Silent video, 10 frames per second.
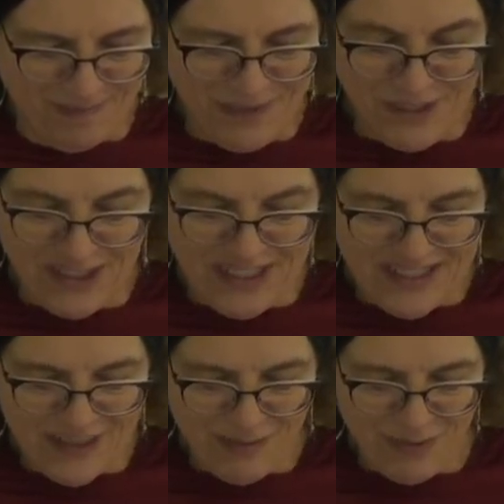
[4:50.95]
But just
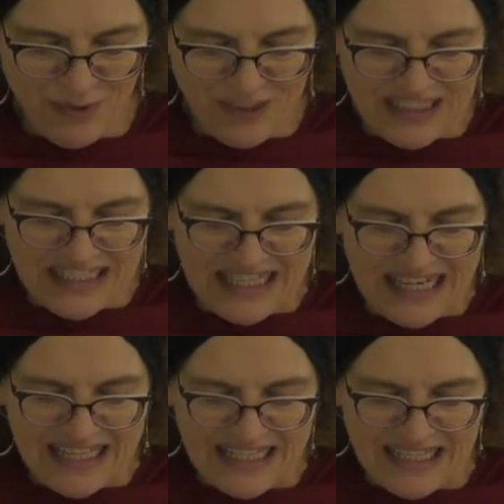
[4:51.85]
as important
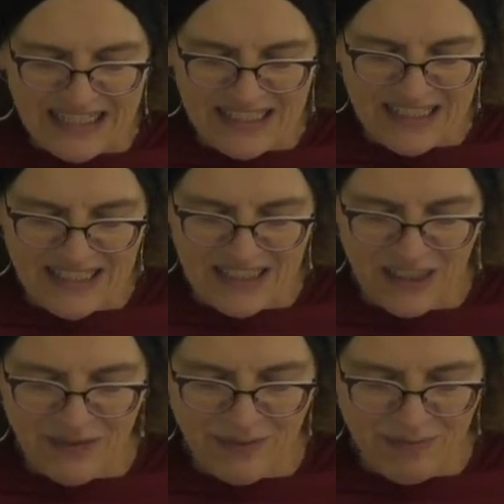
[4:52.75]
as the identity
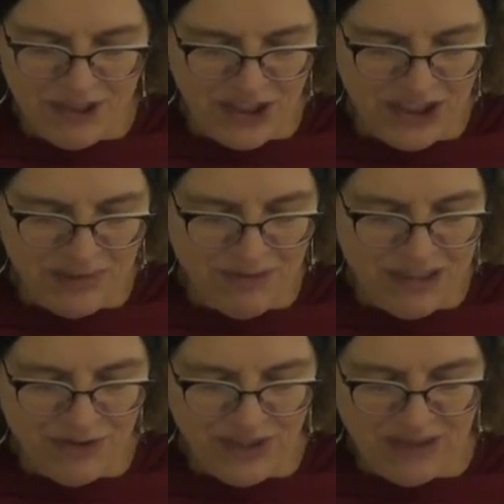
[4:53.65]
of the budgie in my
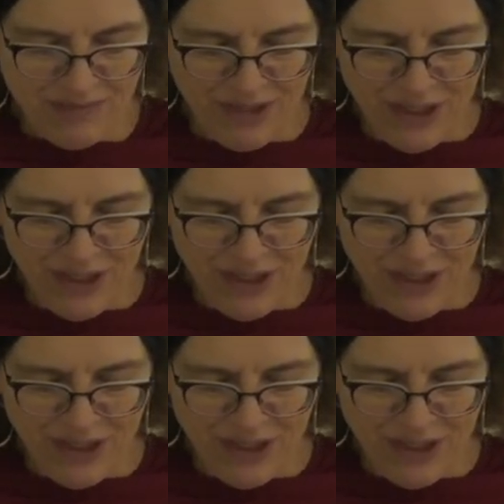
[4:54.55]
dream